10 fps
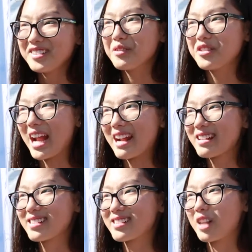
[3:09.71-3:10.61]
you
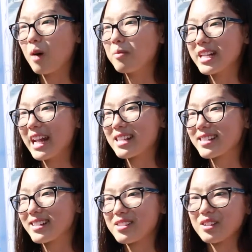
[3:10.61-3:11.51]
dance, nobody
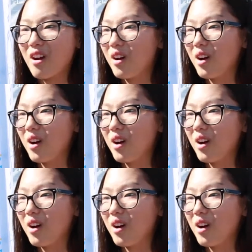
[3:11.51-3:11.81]
dances, you go